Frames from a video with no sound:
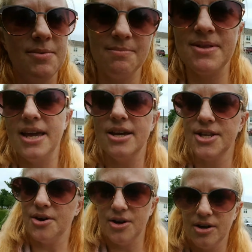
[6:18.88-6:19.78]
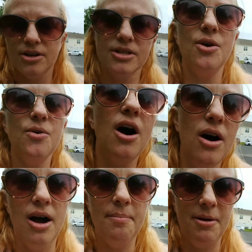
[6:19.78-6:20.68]
sometimes I get so, so
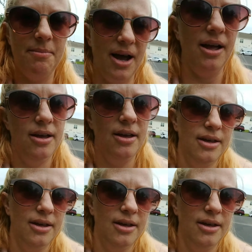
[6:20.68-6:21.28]
caught up in my,